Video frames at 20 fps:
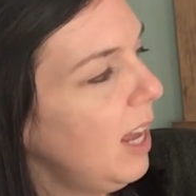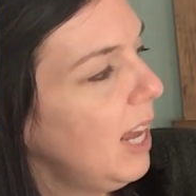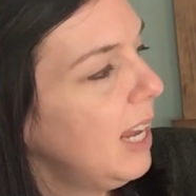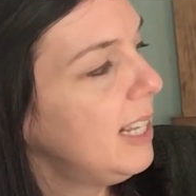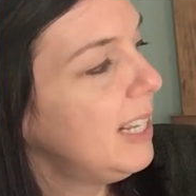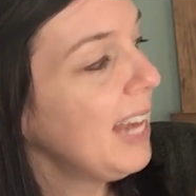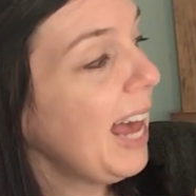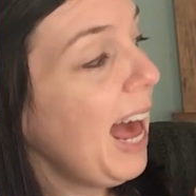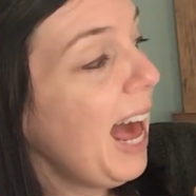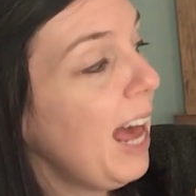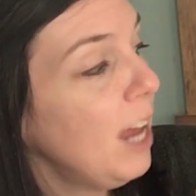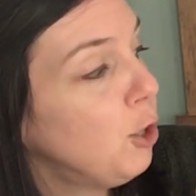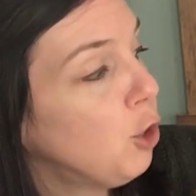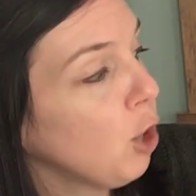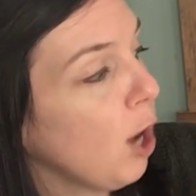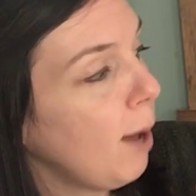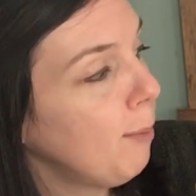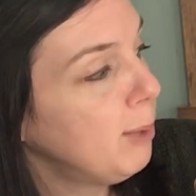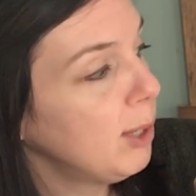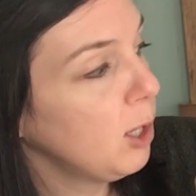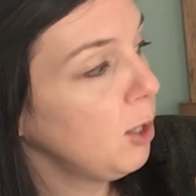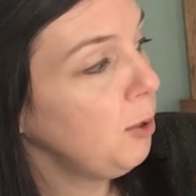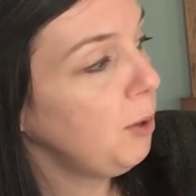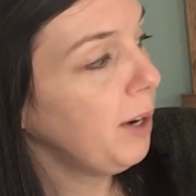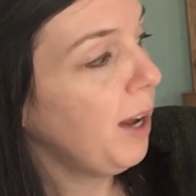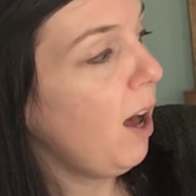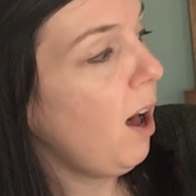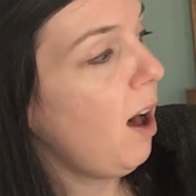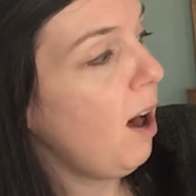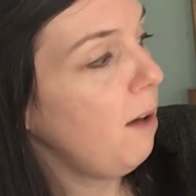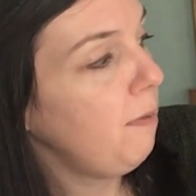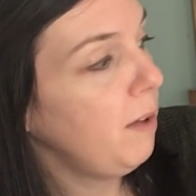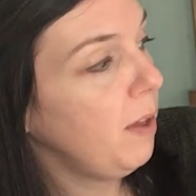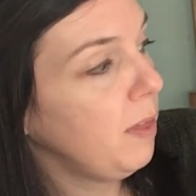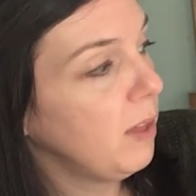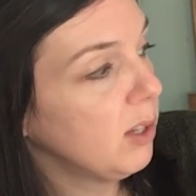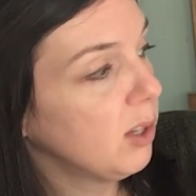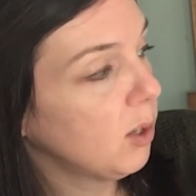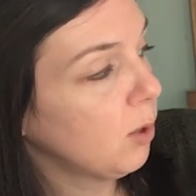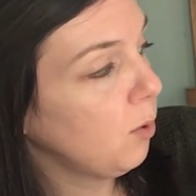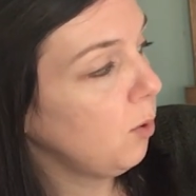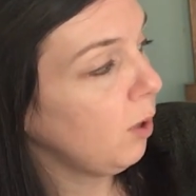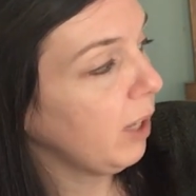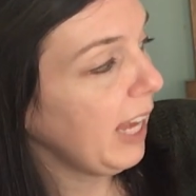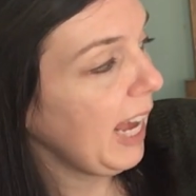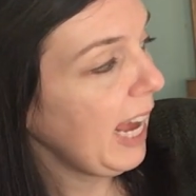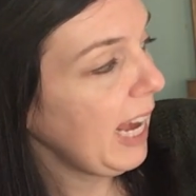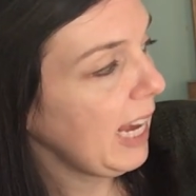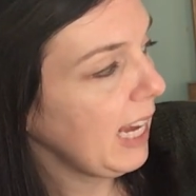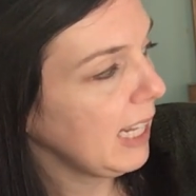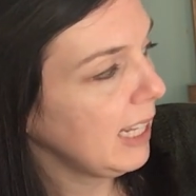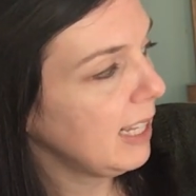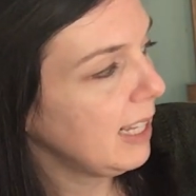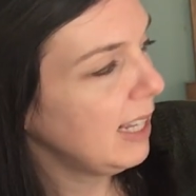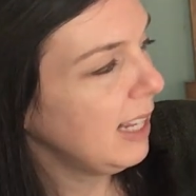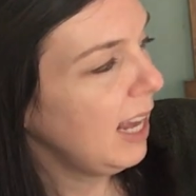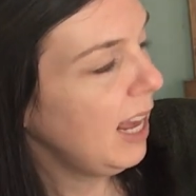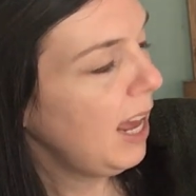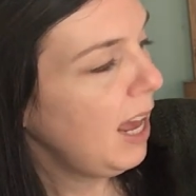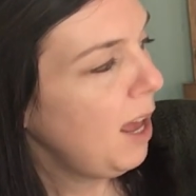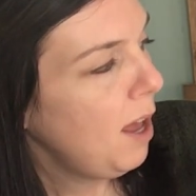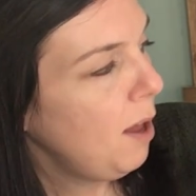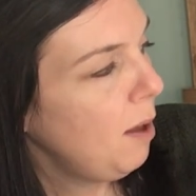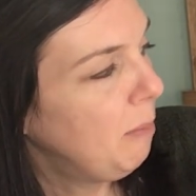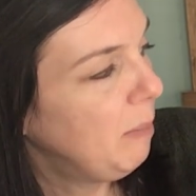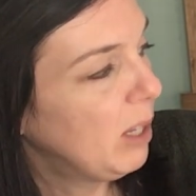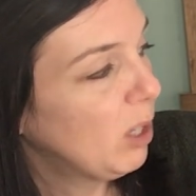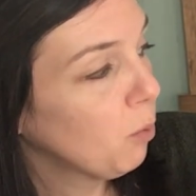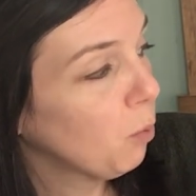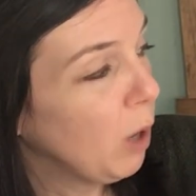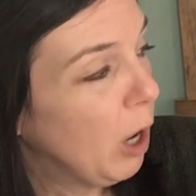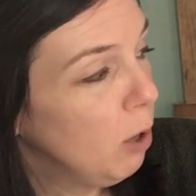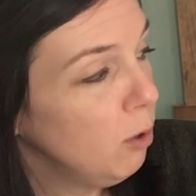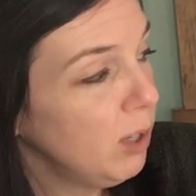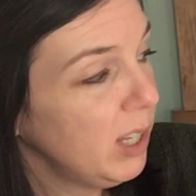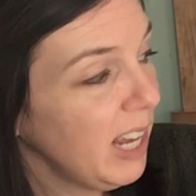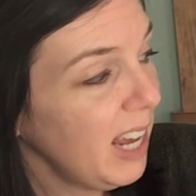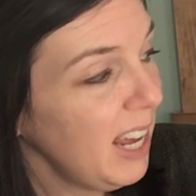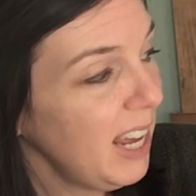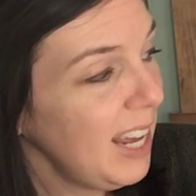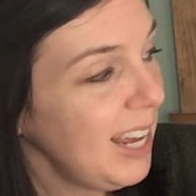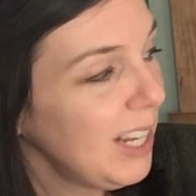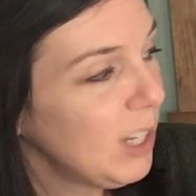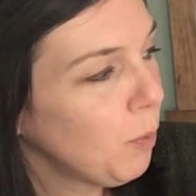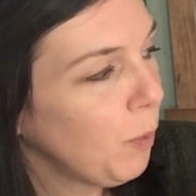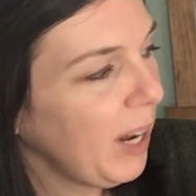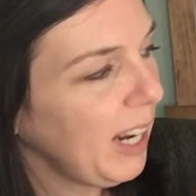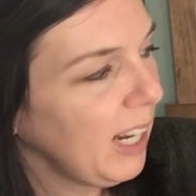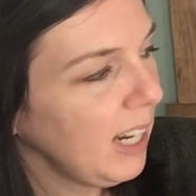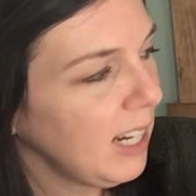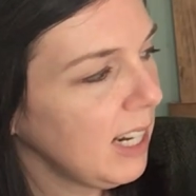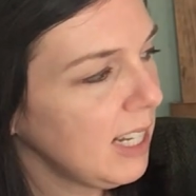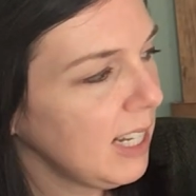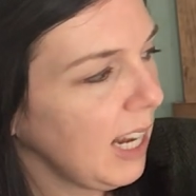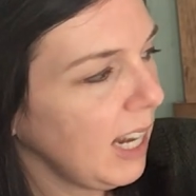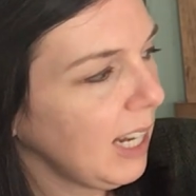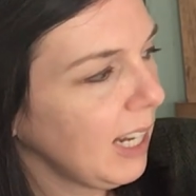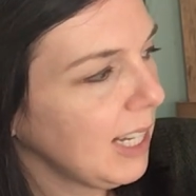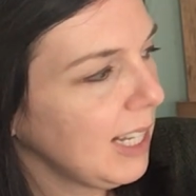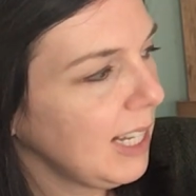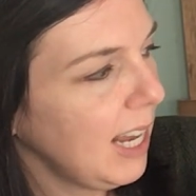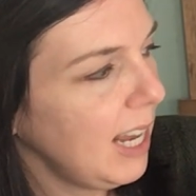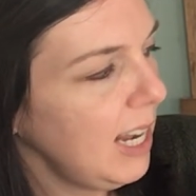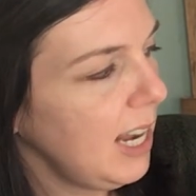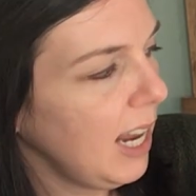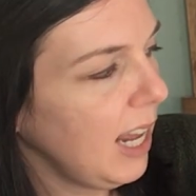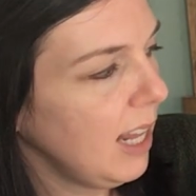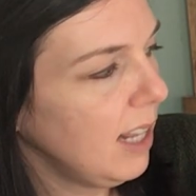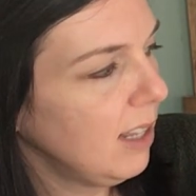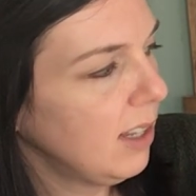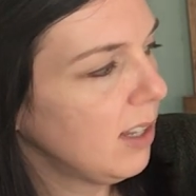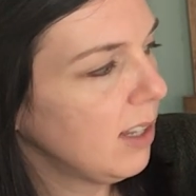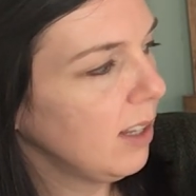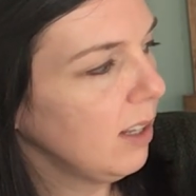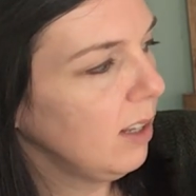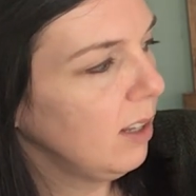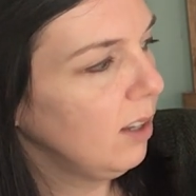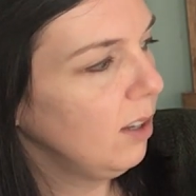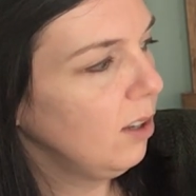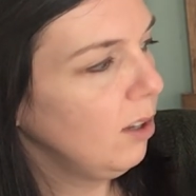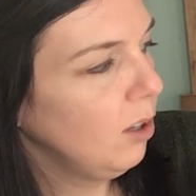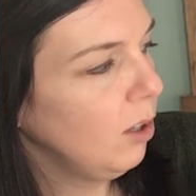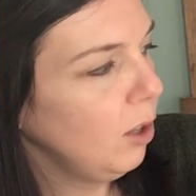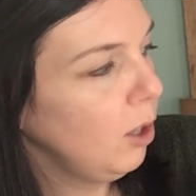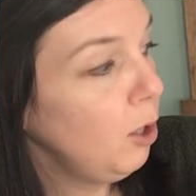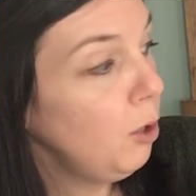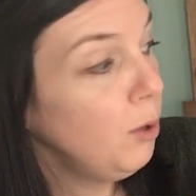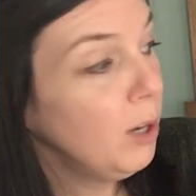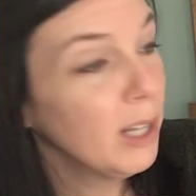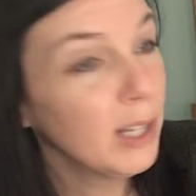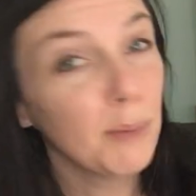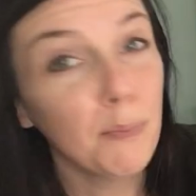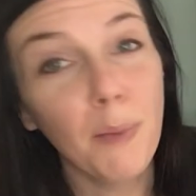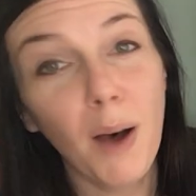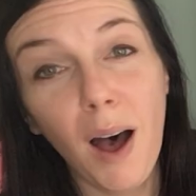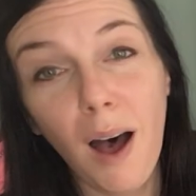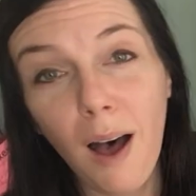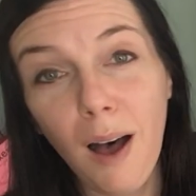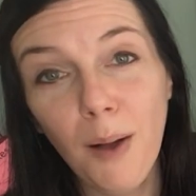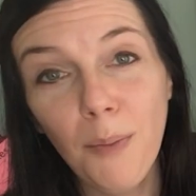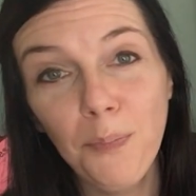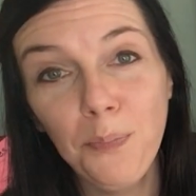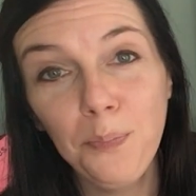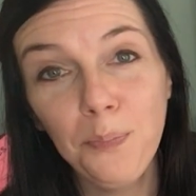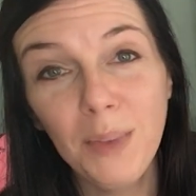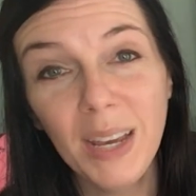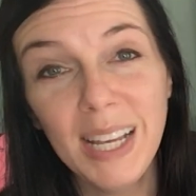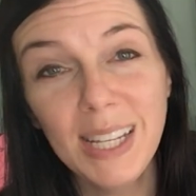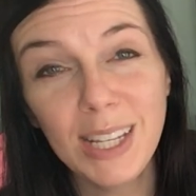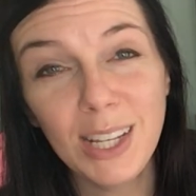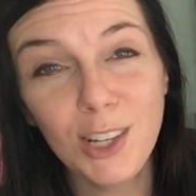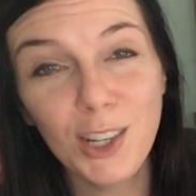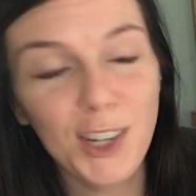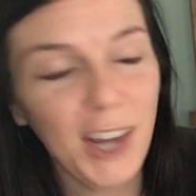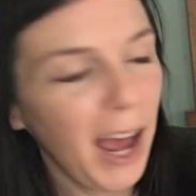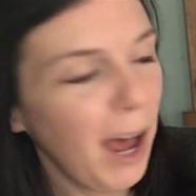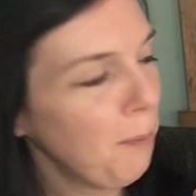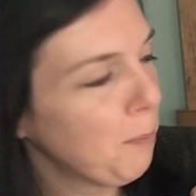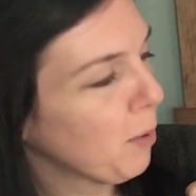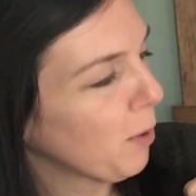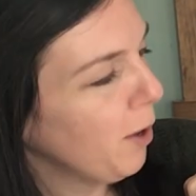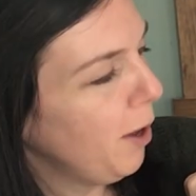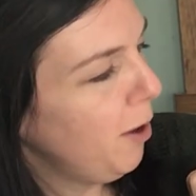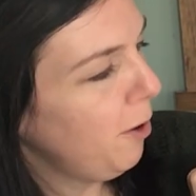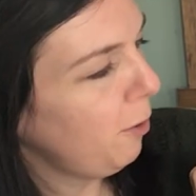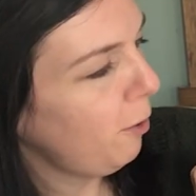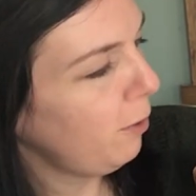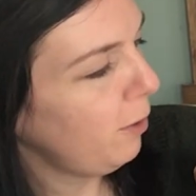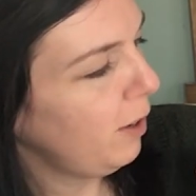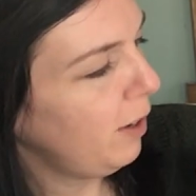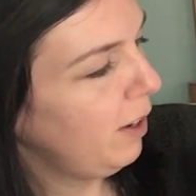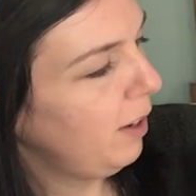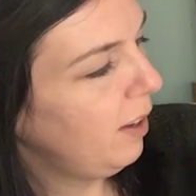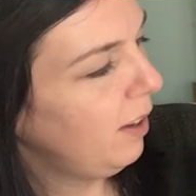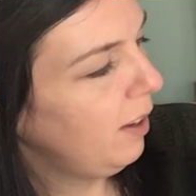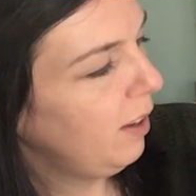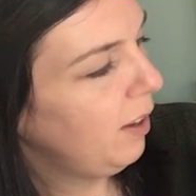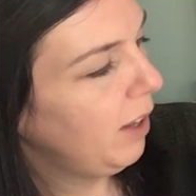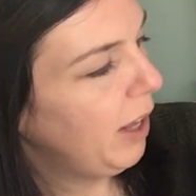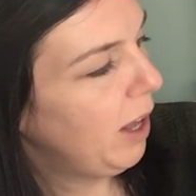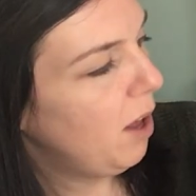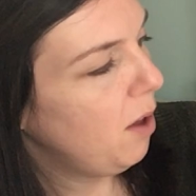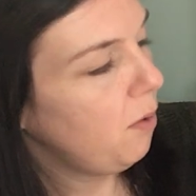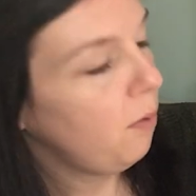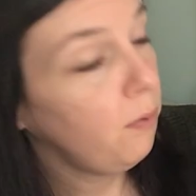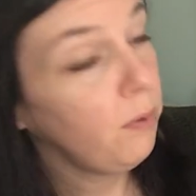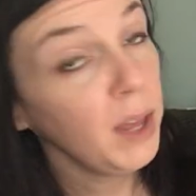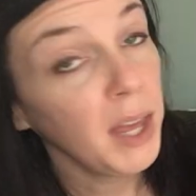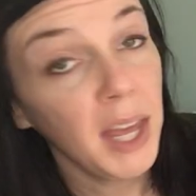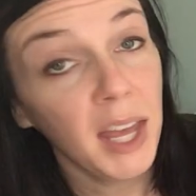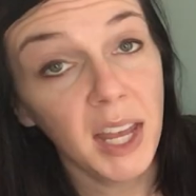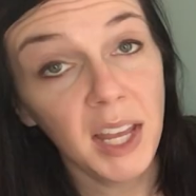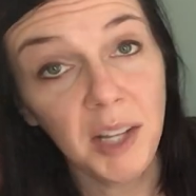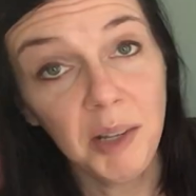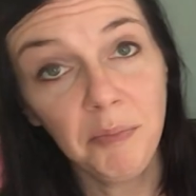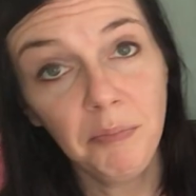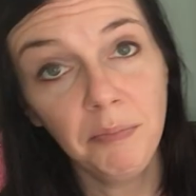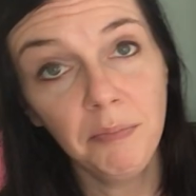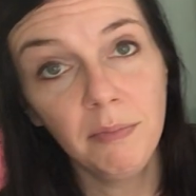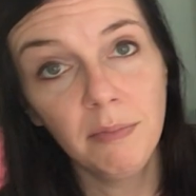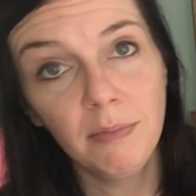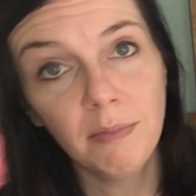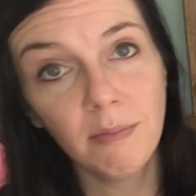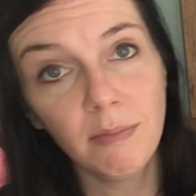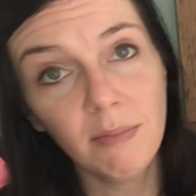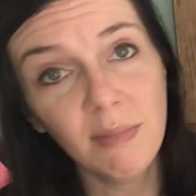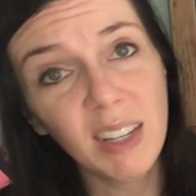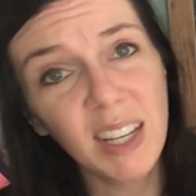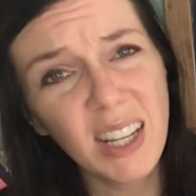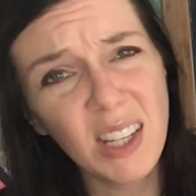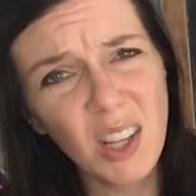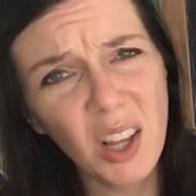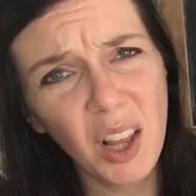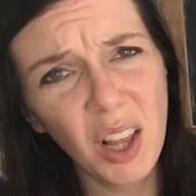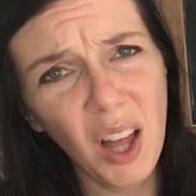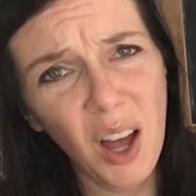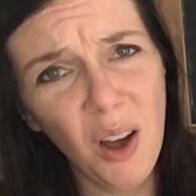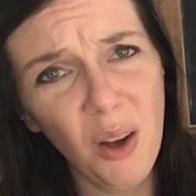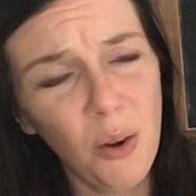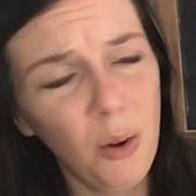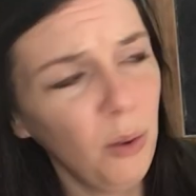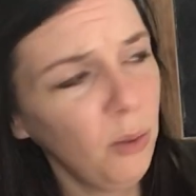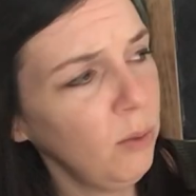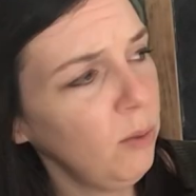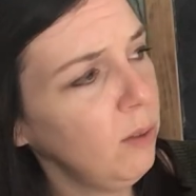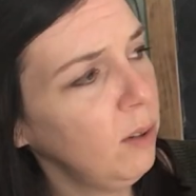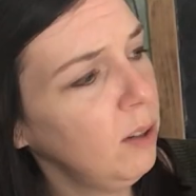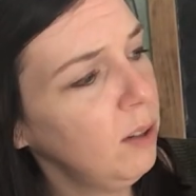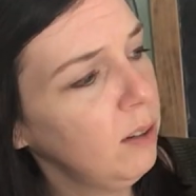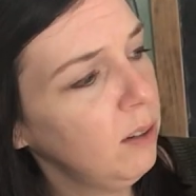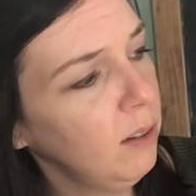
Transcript: Dad drops Luna off at the school gates. Miss Rosa is waiting to take attendance. Luna's mom is a chaperone. Finn is alone.